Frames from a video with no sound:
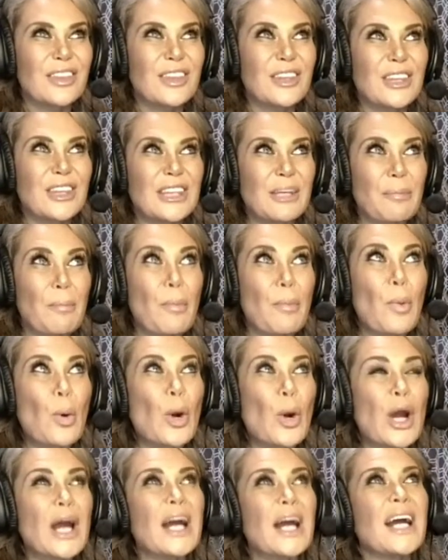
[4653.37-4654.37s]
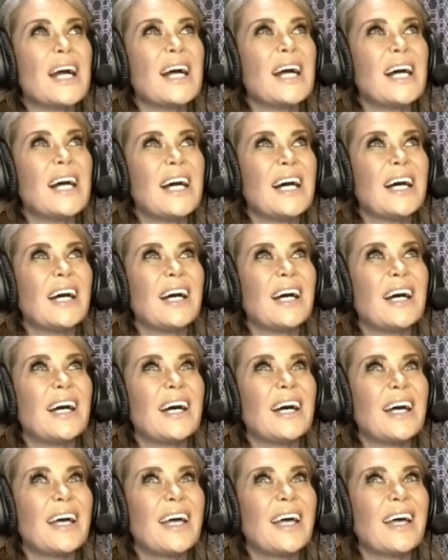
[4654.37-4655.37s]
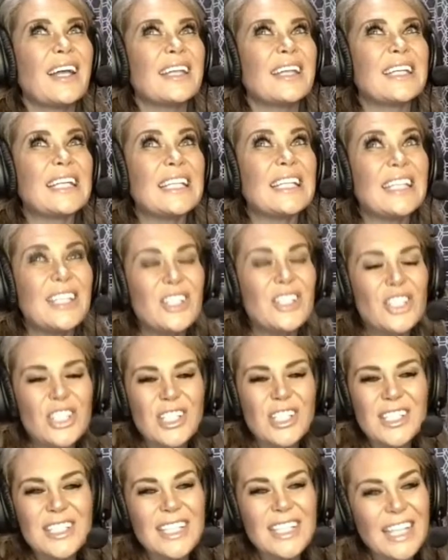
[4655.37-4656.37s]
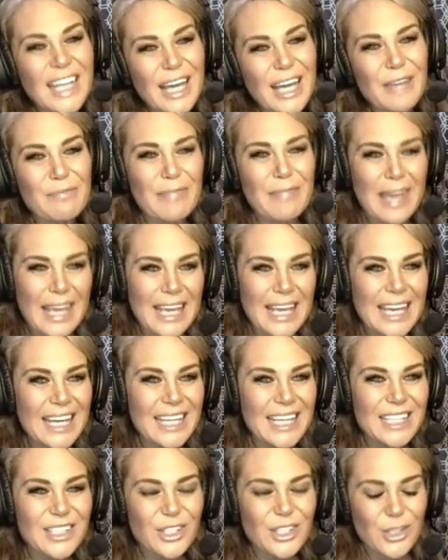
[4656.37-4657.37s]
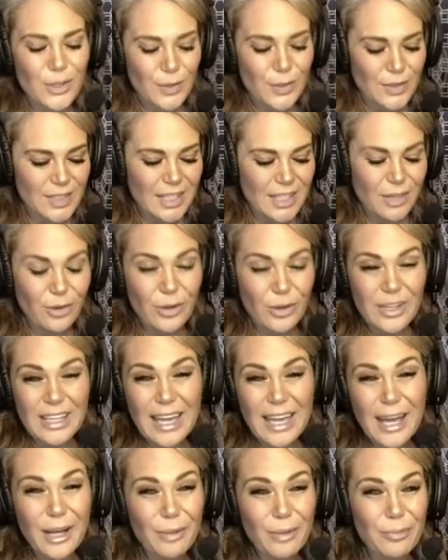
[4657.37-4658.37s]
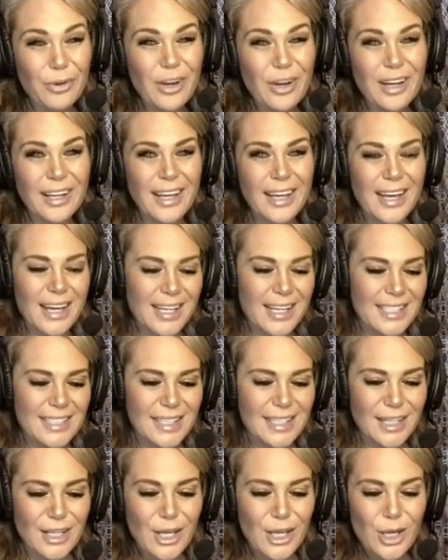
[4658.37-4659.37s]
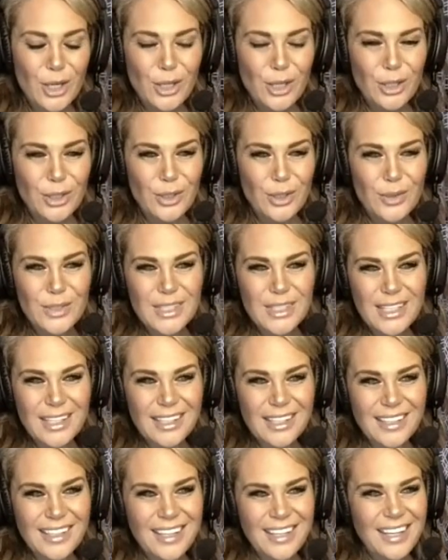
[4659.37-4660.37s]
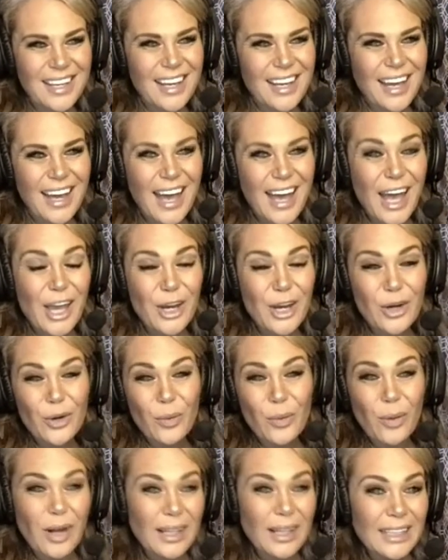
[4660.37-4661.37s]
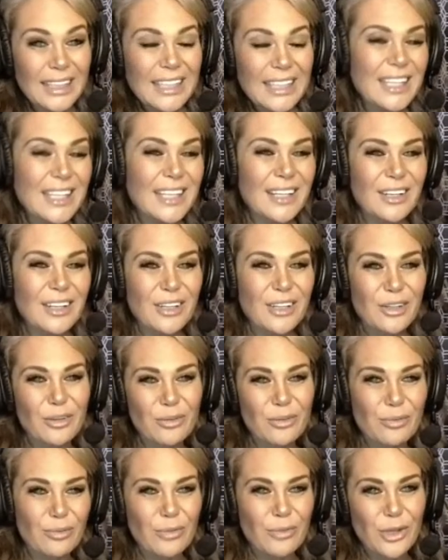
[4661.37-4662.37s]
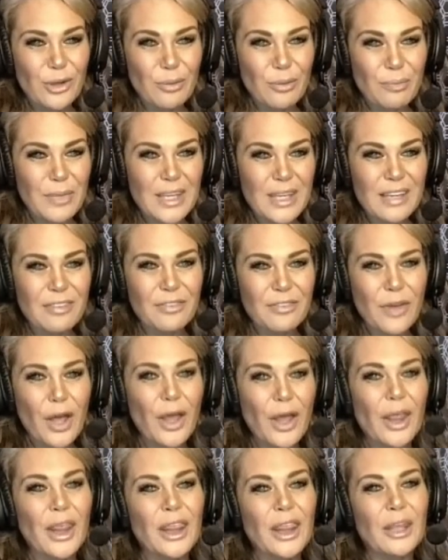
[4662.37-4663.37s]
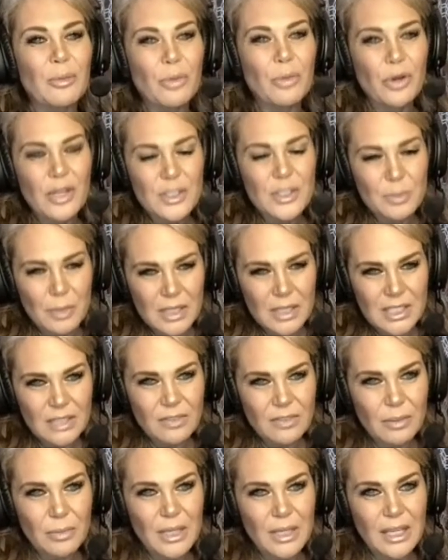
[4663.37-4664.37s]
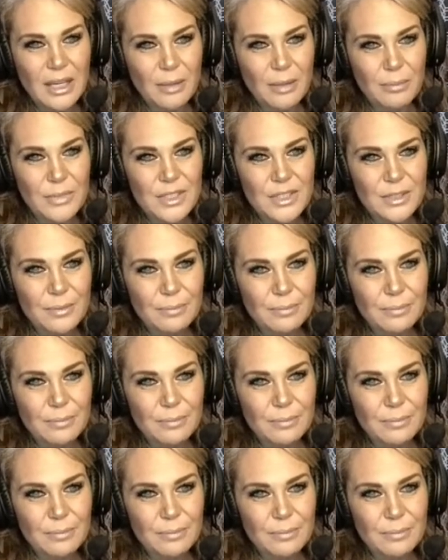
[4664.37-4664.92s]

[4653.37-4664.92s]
the more delicious that I make it using organic products and using higher quality, beef, the more expensive it becomes.